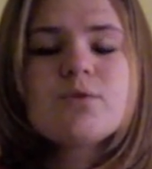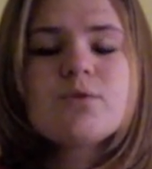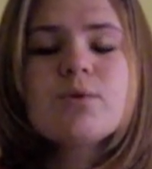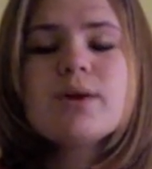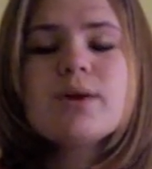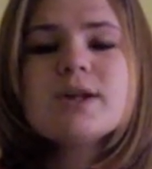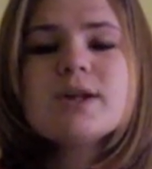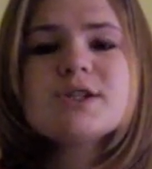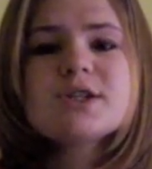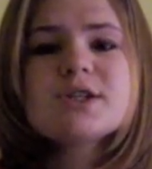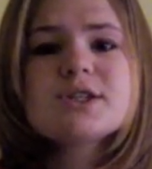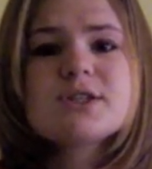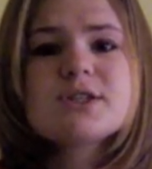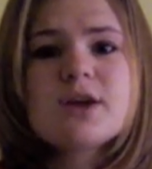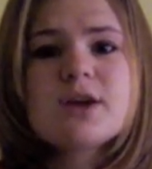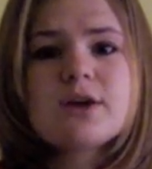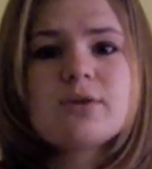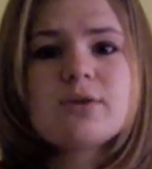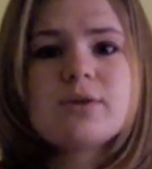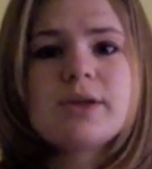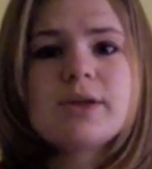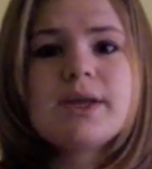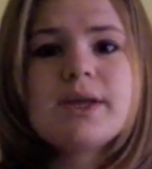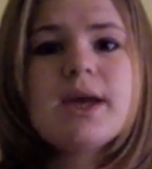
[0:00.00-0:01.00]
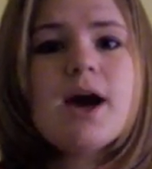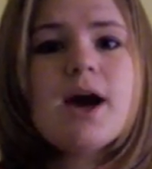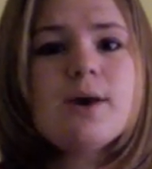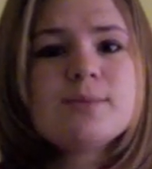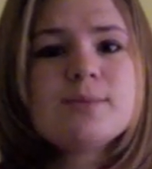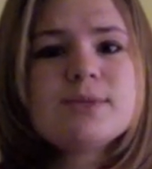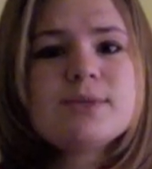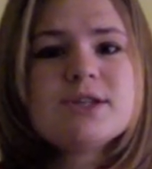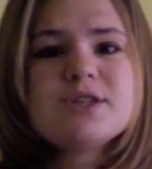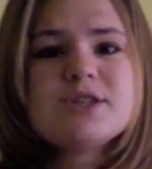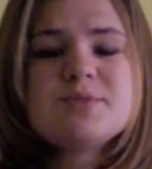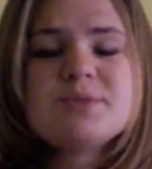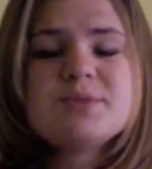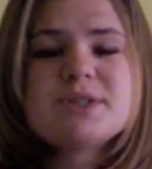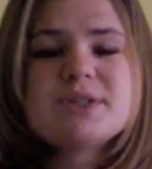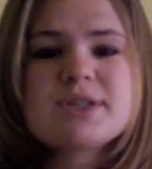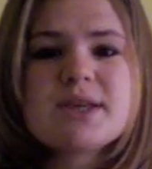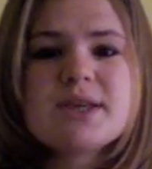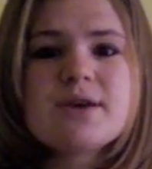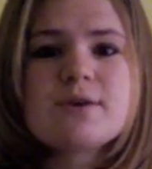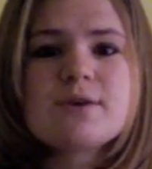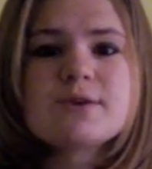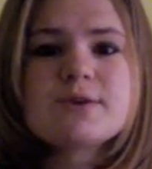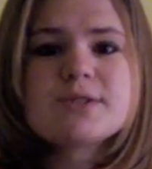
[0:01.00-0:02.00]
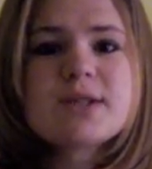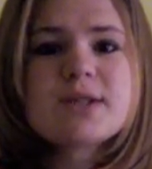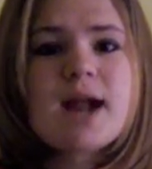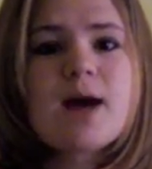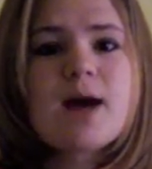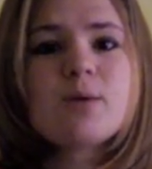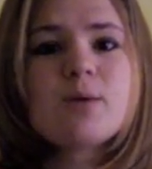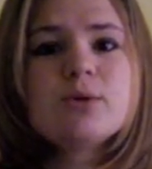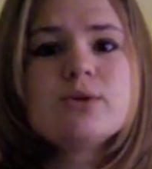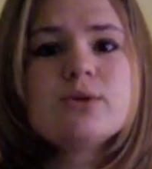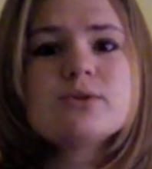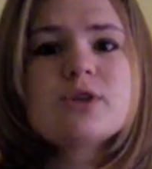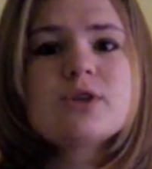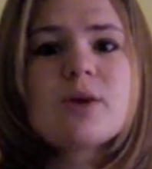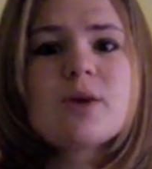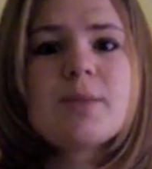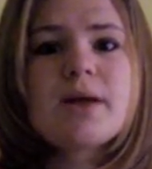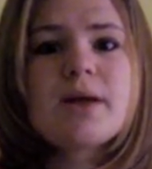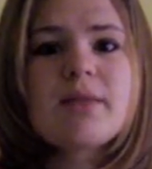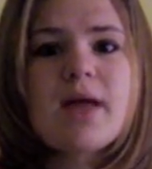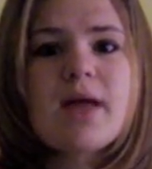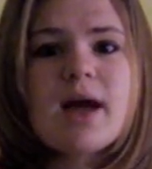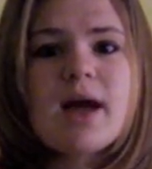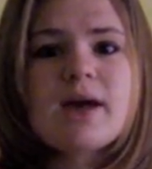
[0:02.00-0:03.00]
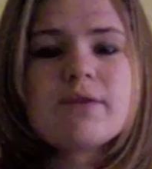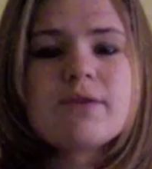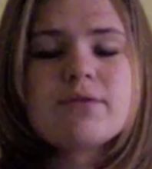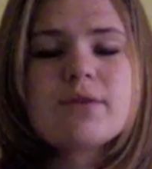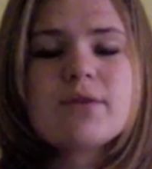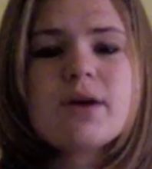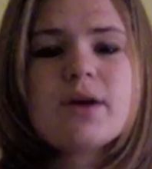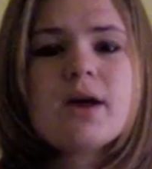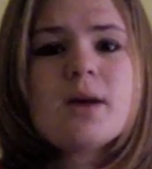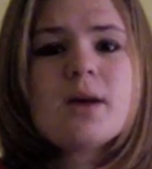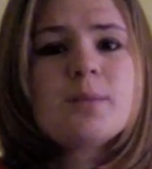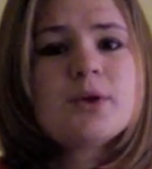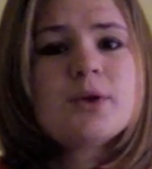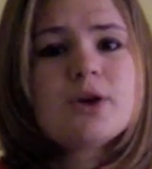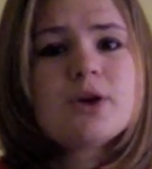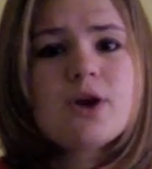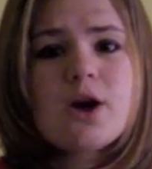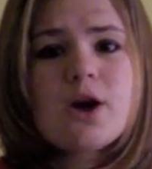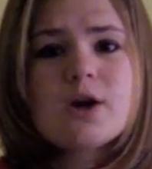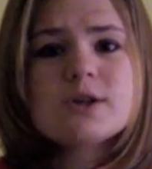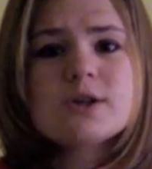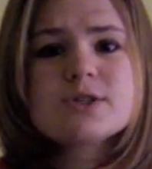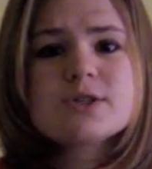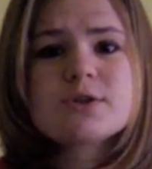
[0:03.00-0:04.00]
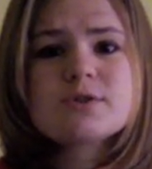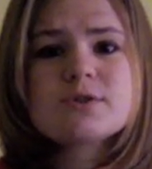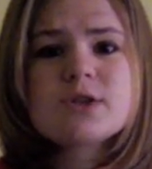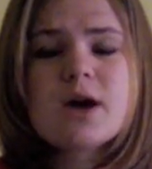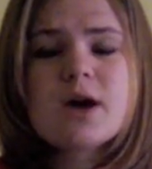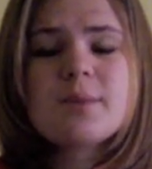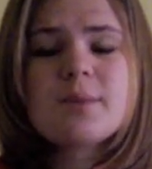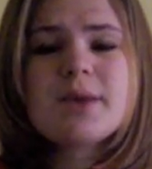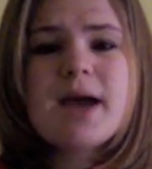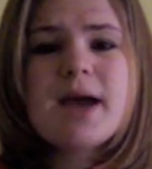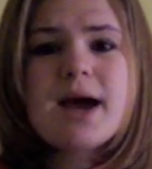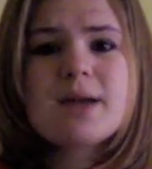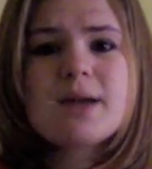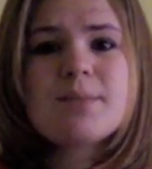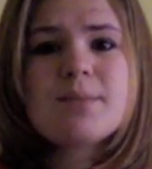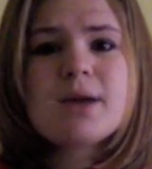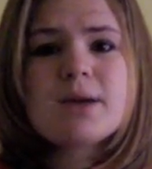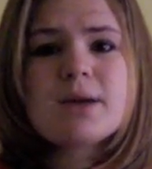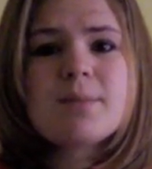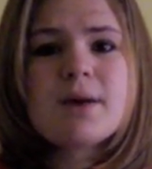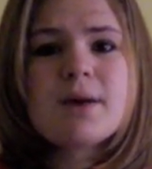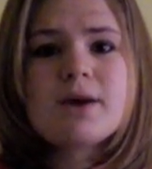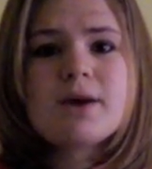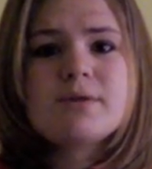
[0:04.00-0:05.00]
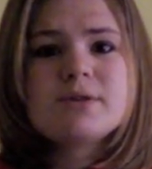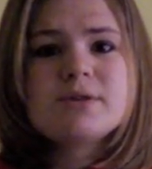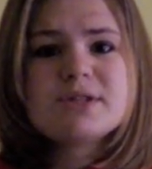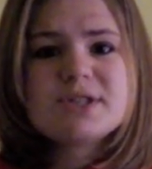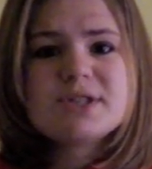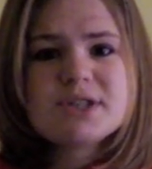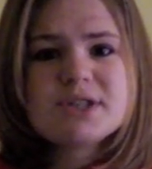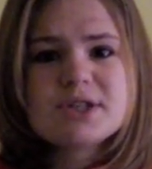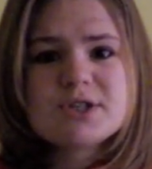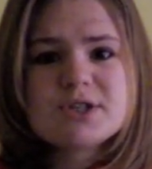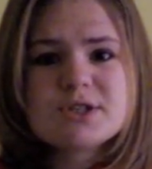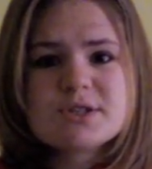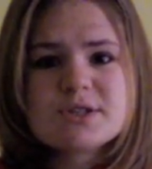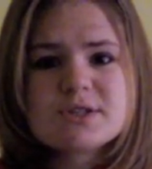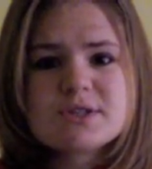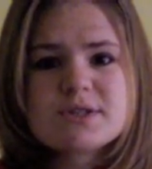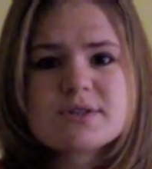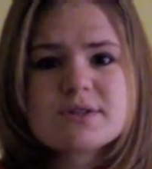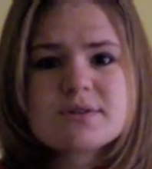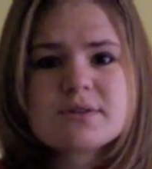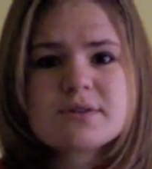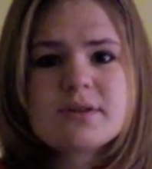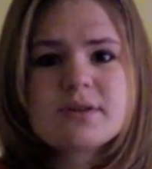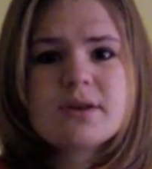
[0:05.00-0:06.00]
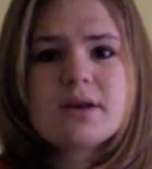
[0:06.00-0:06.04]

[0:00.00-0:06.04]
4-H has not only helped teach me skills that I will use all my life, but it also taught me how to make my own decisions.